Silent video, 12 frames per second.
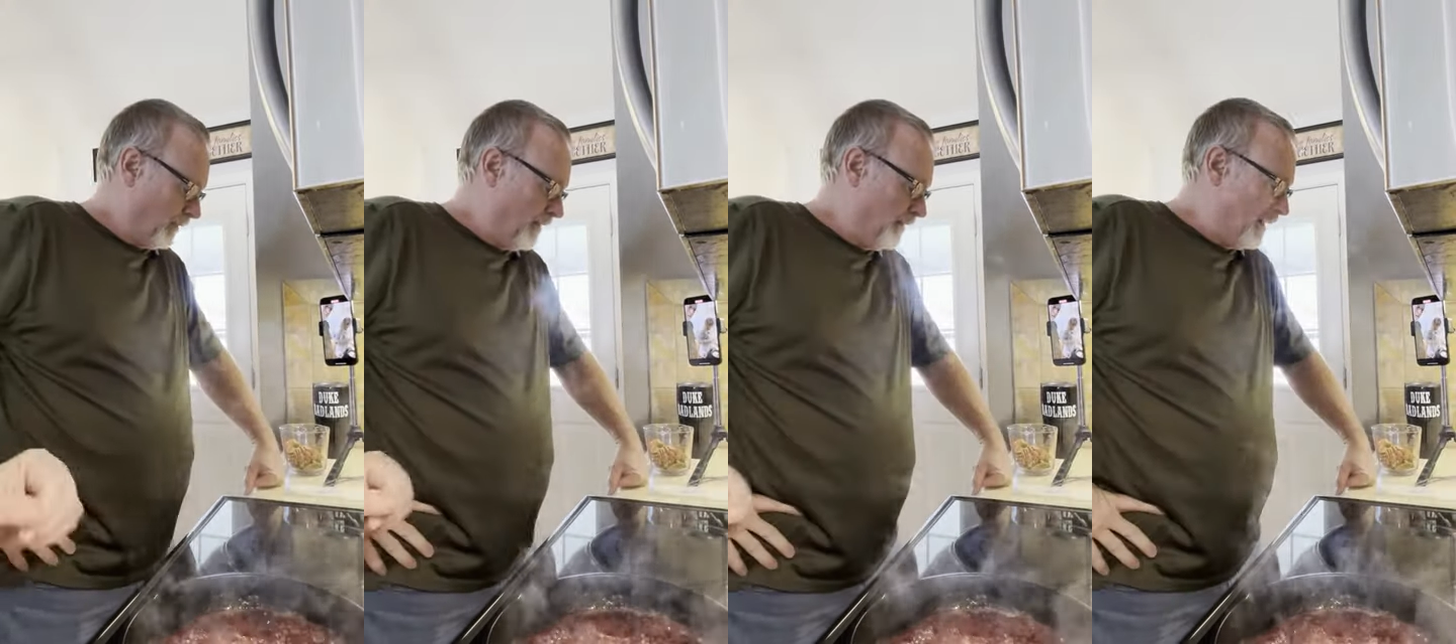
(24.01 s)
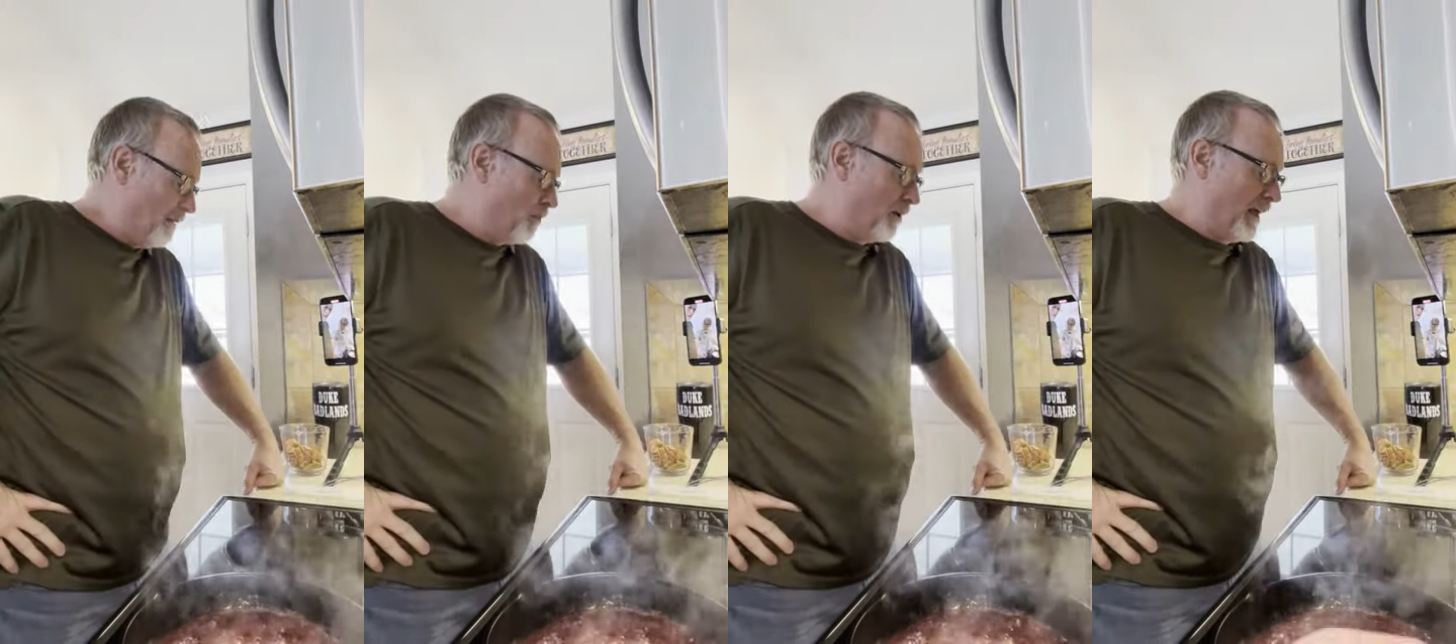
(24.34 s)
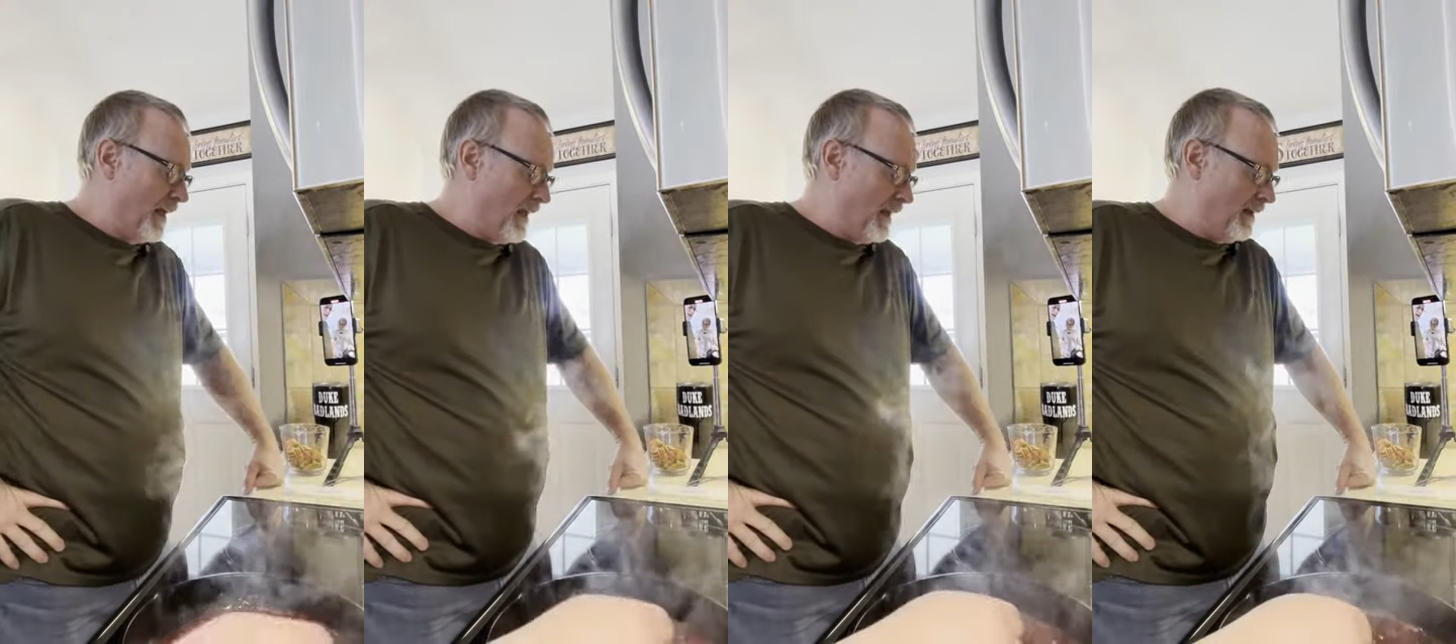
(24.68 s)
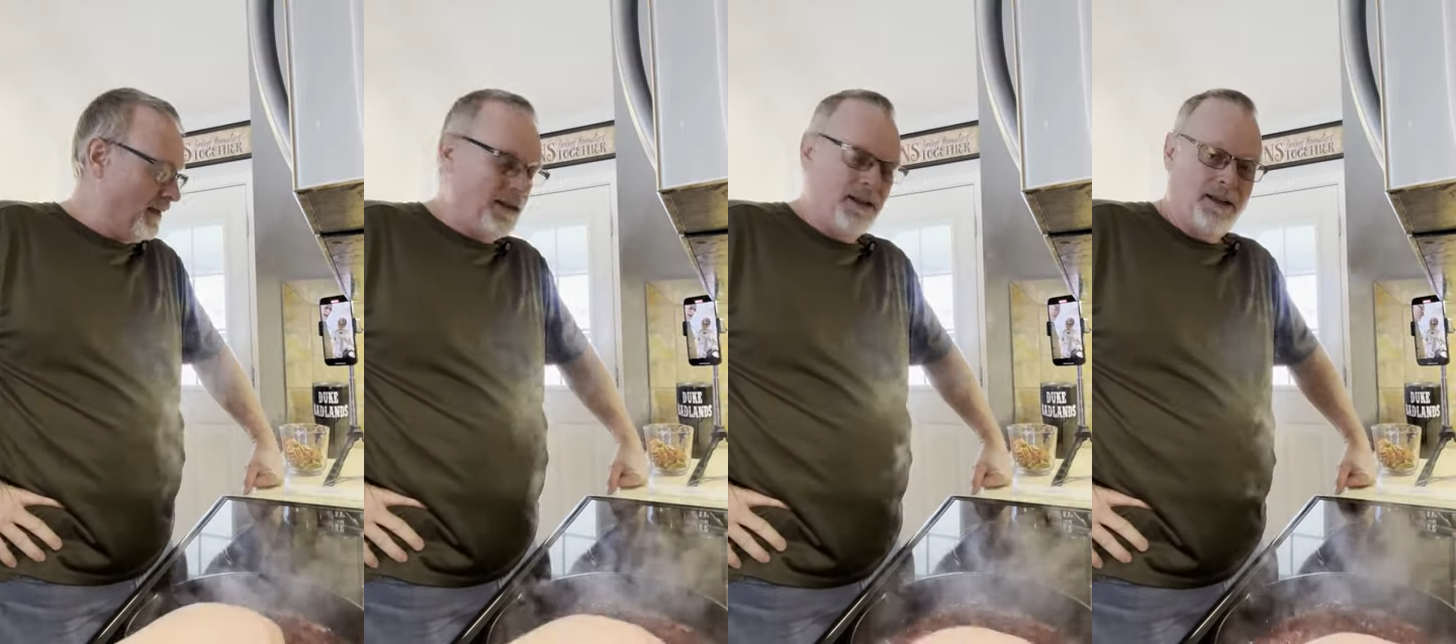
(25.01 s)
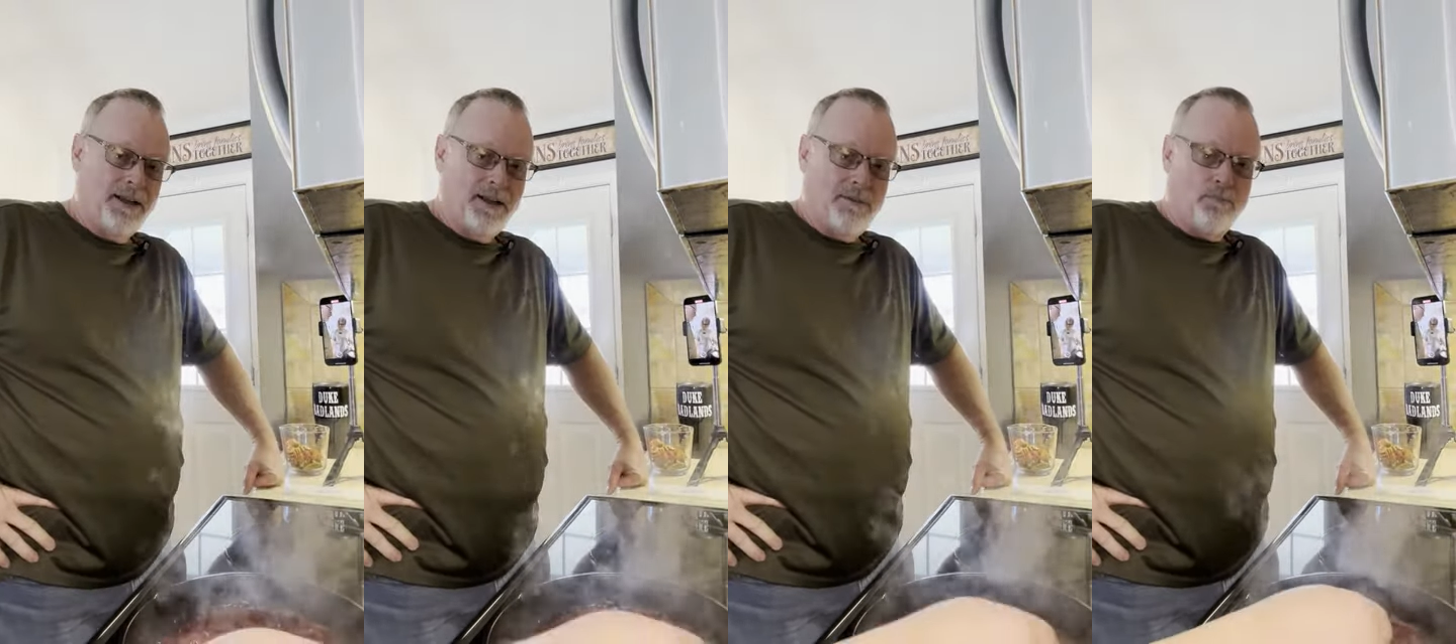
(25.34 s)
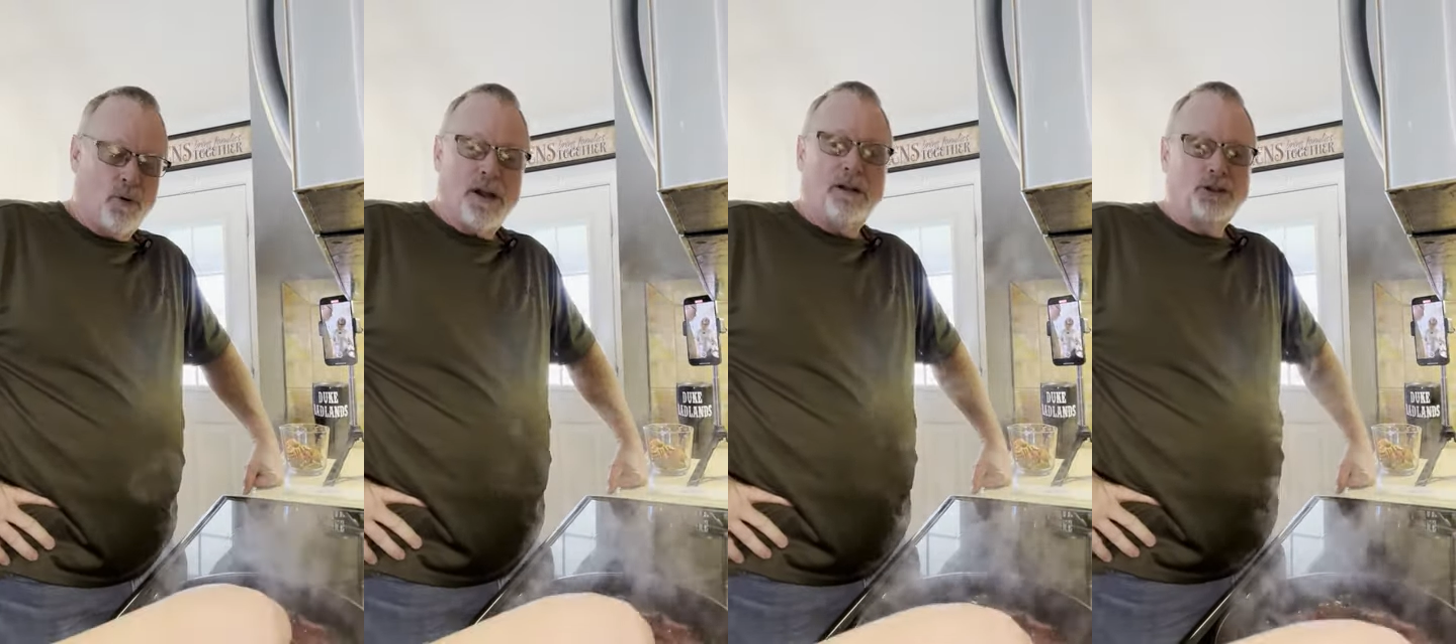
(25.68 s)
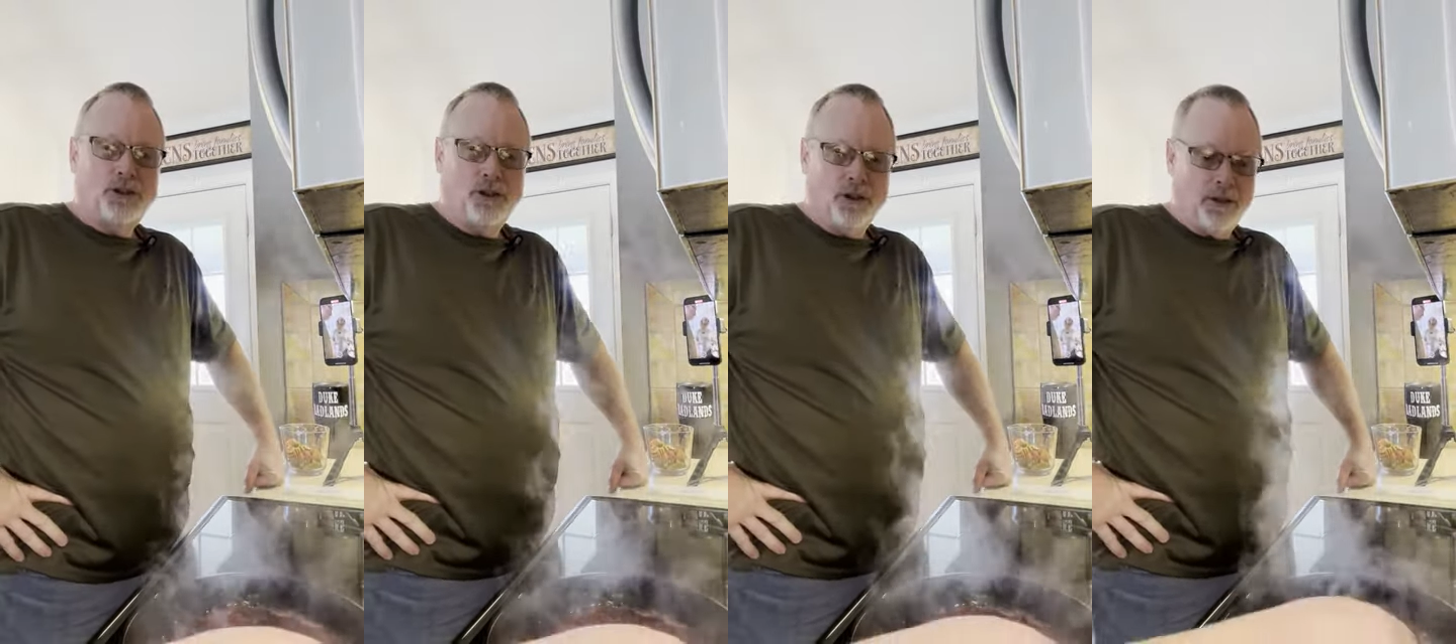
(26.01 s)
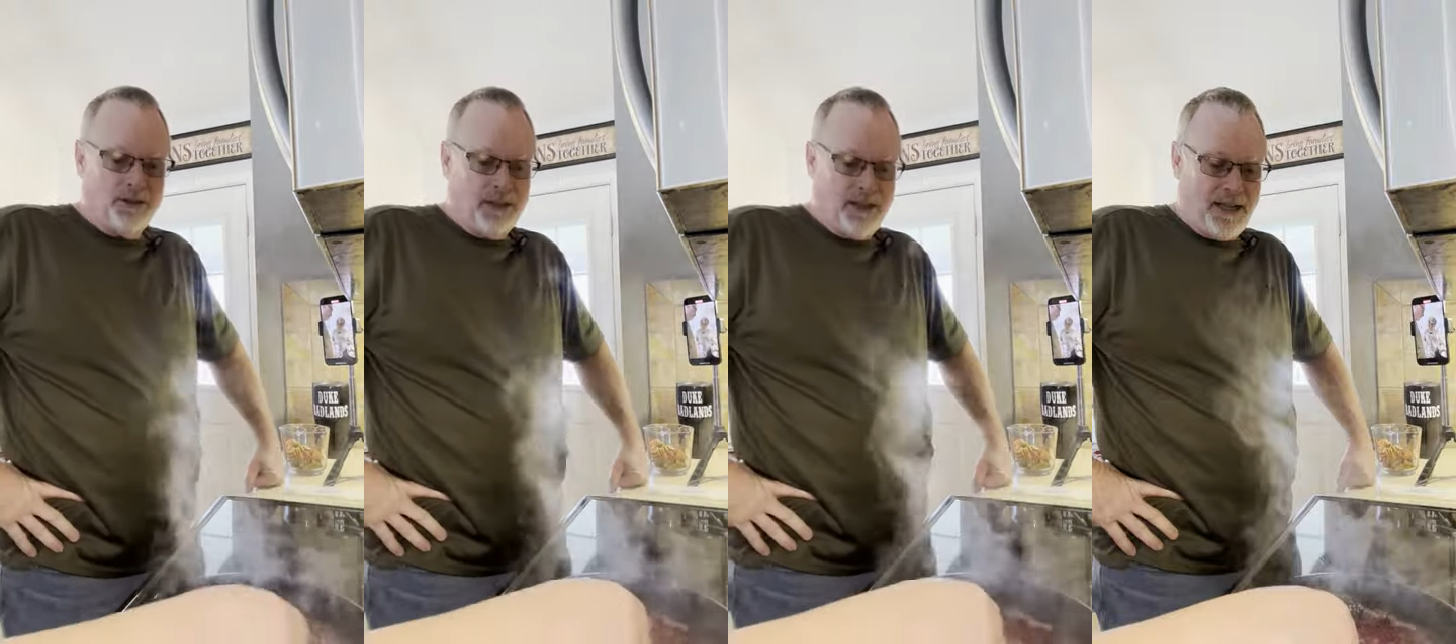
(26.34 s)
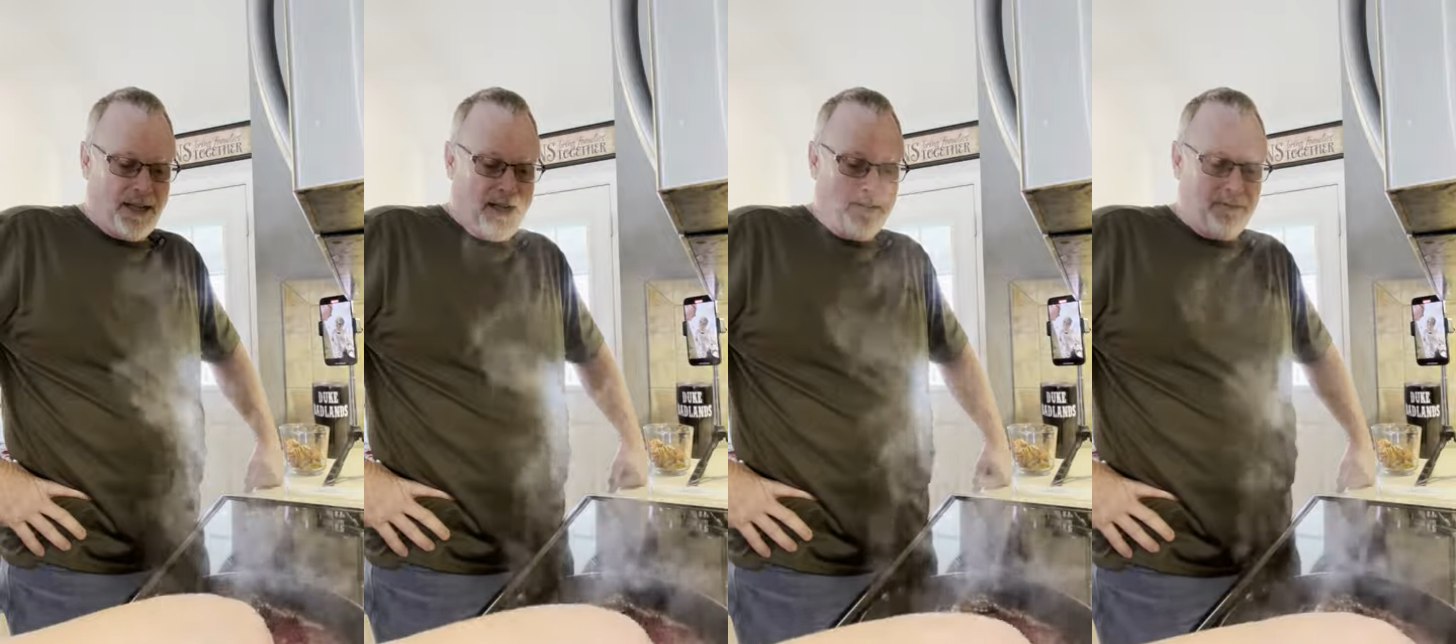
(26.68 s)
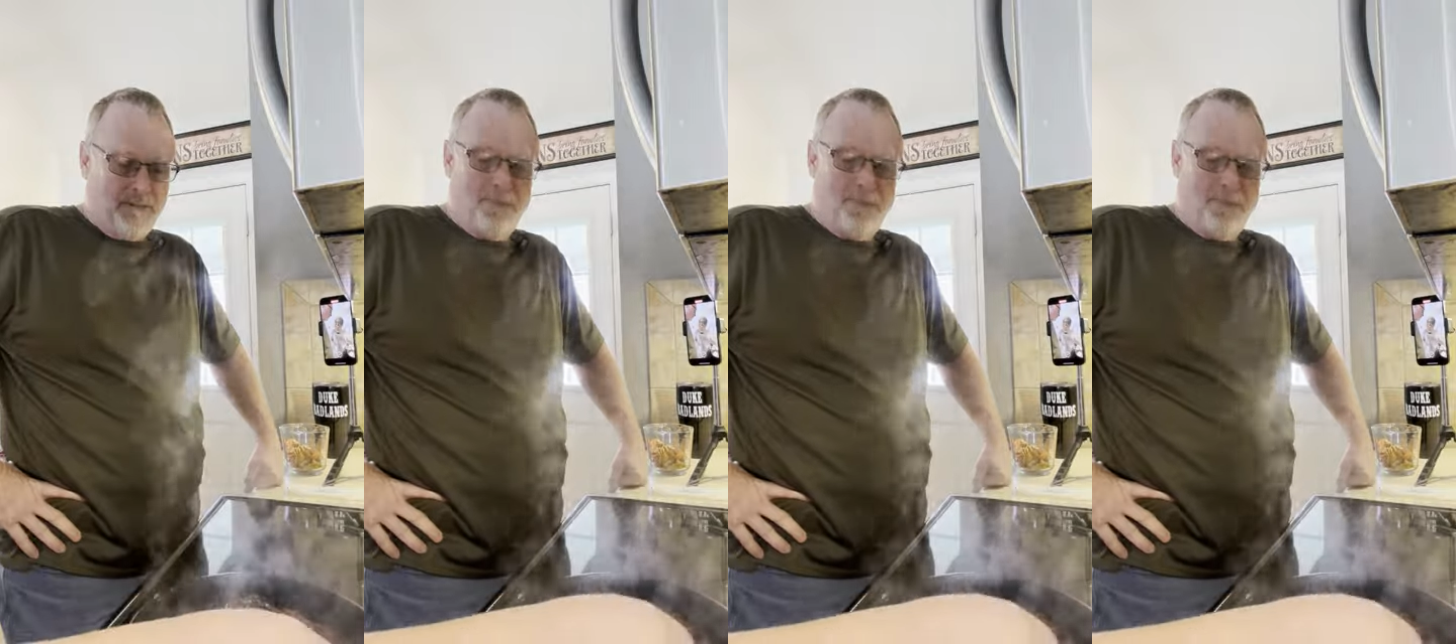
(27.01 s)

and then I'm going to add brown sugar to that,